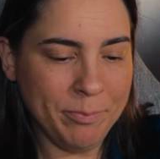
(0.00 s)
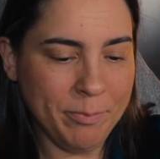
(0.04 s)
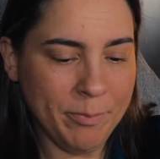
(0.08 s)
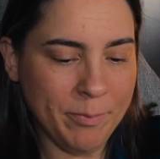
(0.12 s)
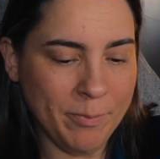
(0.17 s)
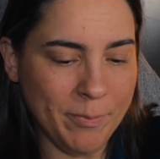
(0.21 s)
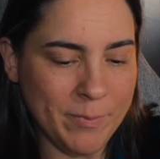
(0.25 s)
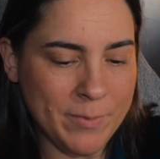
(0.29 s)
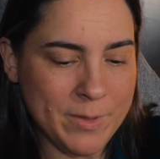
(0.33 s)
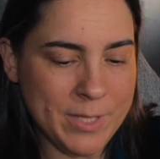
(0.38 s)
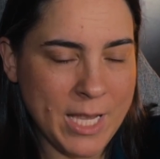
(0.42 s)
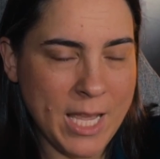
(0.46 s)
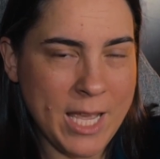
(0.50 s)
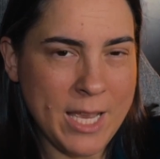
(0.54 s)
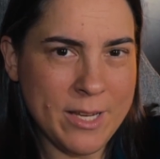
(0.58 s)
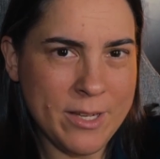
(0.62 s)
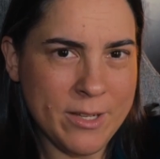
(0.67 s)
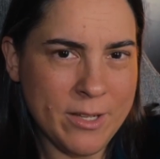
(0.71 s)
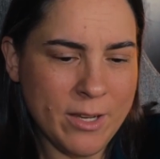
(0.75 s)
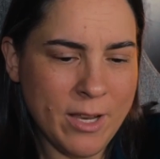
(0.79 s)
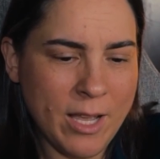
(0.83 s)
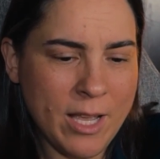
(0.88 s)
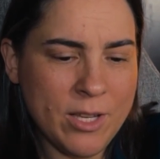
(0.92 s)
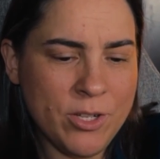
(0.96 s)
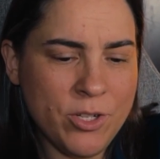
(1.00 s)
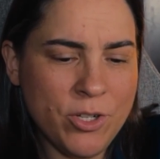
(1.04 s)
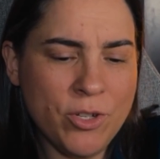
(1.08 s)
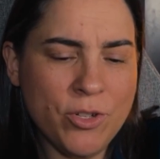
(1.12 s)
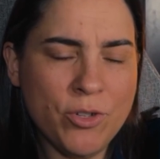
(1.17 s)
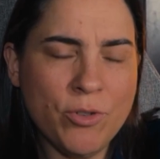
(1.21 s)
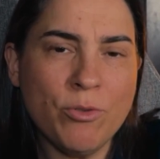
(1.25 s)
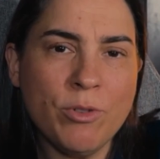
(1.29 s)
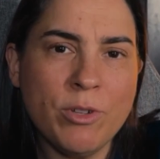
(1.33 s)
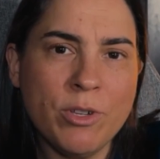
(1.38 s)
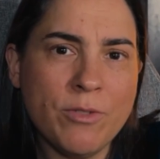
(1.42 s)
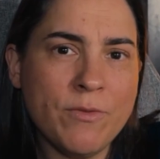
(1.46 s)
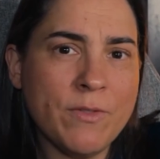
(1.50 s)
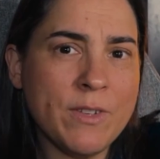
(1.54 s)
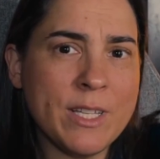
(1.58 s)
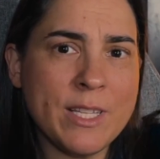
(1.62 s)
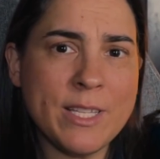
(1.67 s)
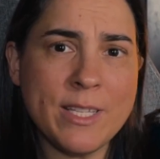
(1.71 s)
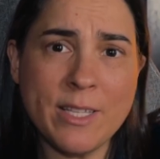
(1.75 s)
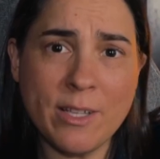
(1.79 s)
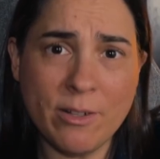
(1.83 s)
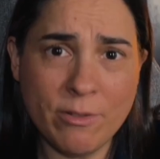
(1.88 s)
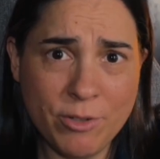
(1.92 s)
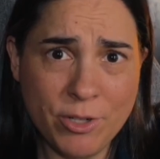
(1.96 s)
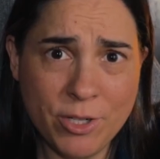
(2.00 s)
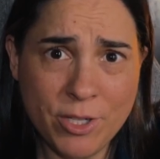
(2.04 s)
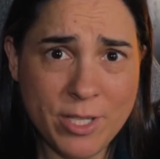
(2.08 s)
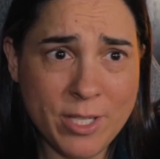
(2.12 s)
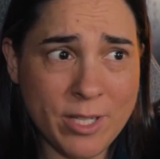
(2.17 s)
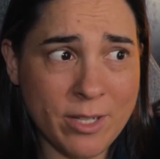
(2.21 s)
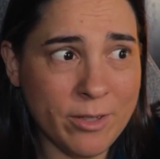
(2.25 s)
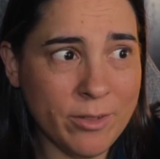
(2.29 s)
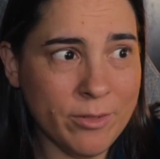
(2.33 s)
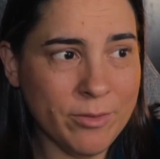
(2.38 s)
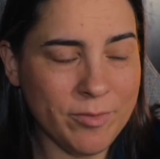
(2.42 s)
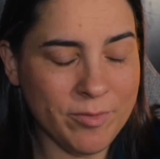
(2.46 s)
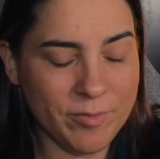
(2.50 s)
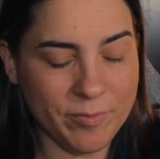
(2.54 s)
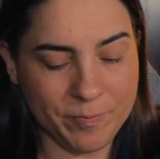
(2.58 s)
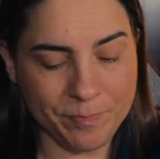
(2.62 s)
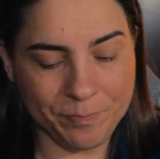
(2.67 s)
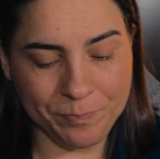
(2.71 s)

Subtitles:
Dan, as usual, you've excelled yourself.